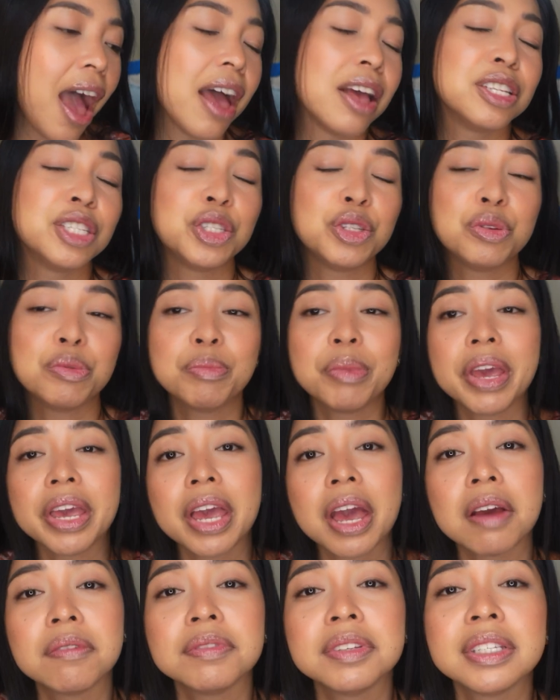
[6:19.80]
as you may
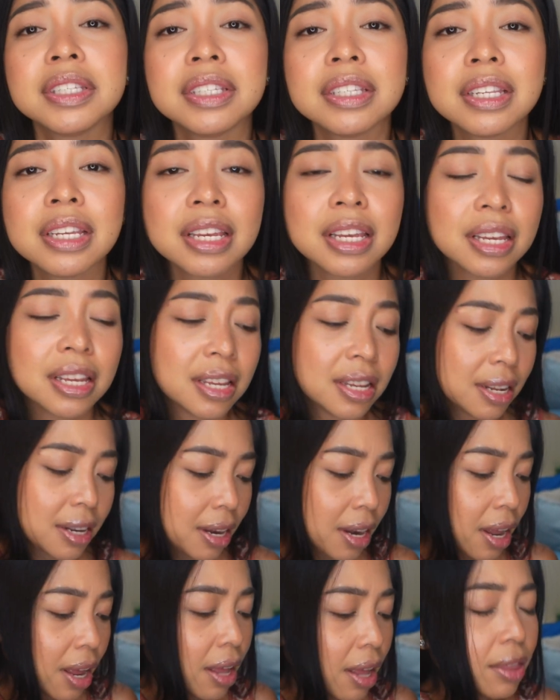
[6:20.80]
have seen,
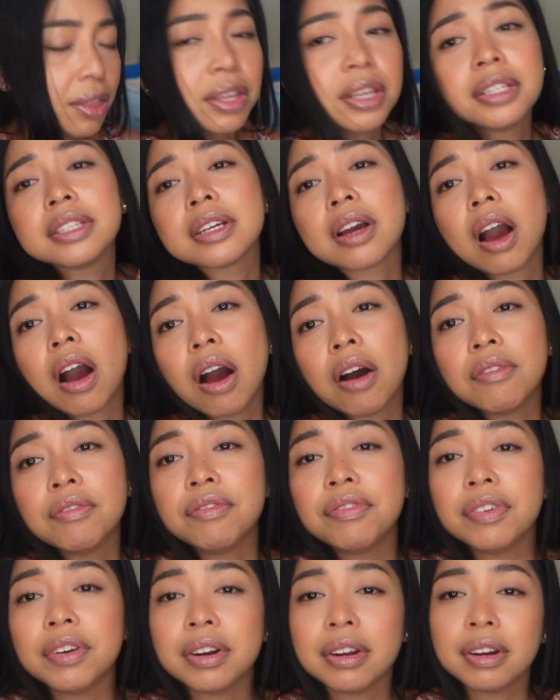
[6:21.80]
this
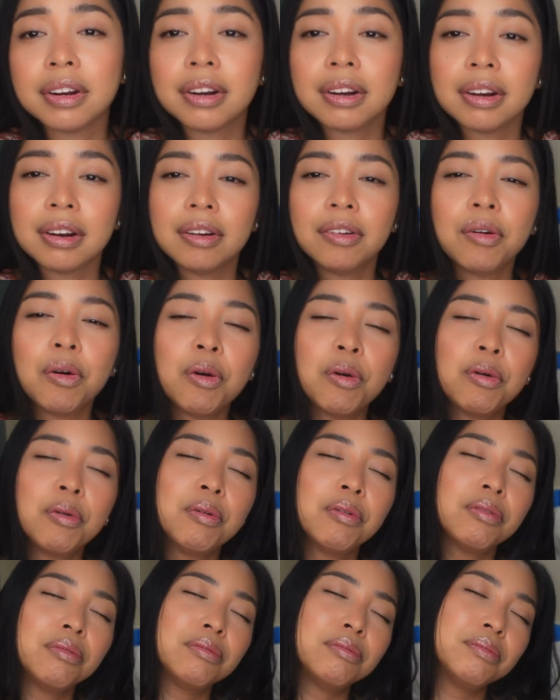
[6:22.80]
comforter,
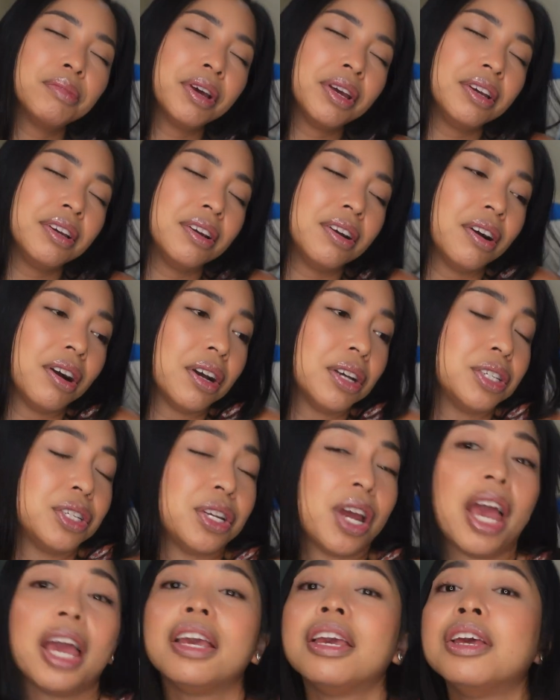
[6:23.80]
oh my gosh,
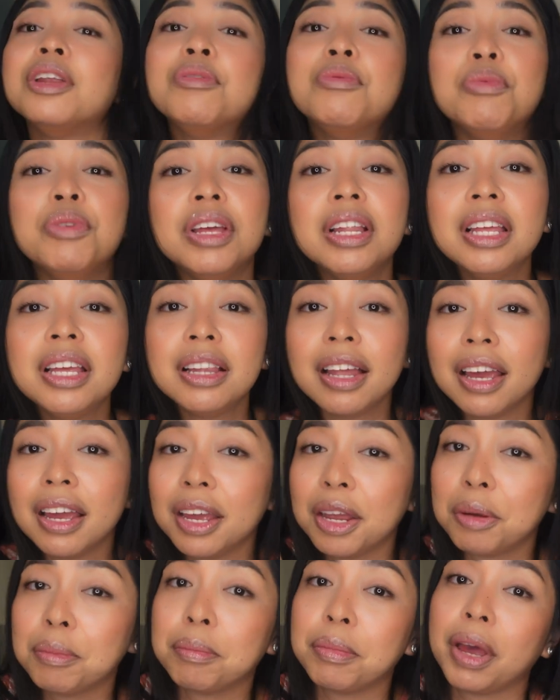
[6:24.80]
I can really
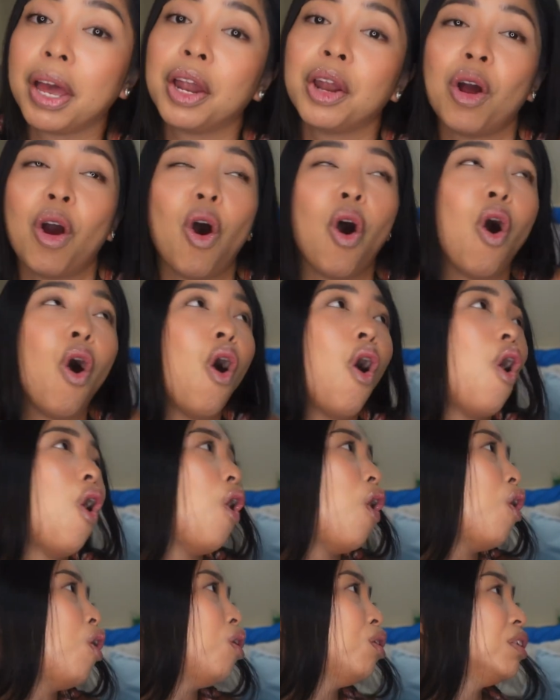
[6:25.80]
lay in bed
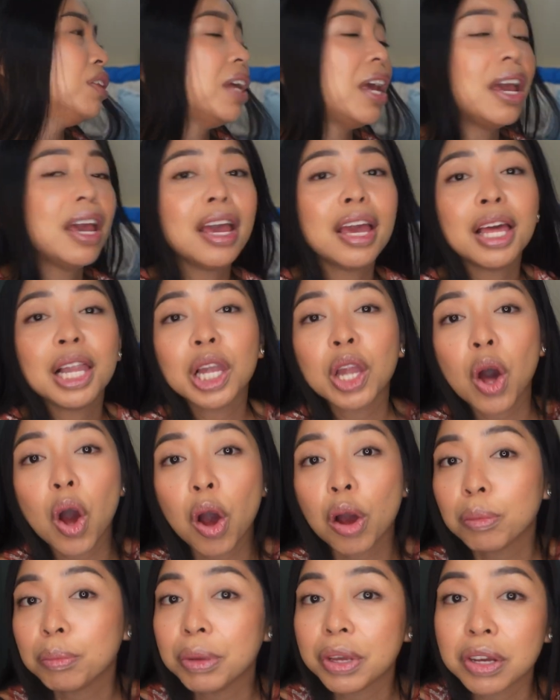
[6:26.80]
all day
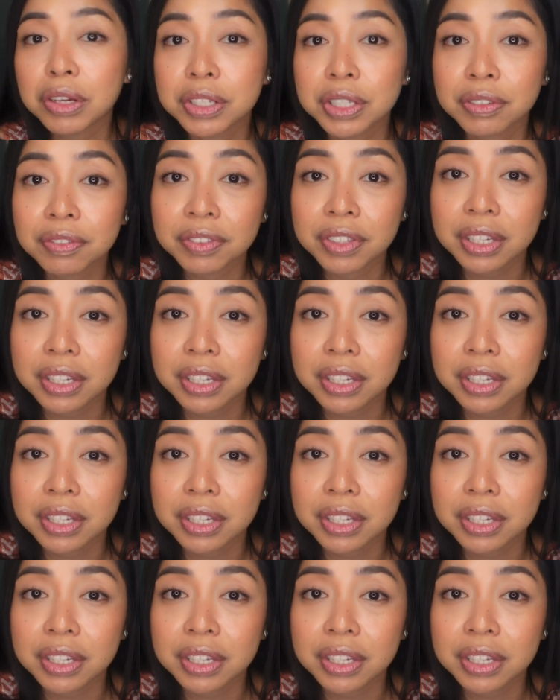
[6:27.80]
long because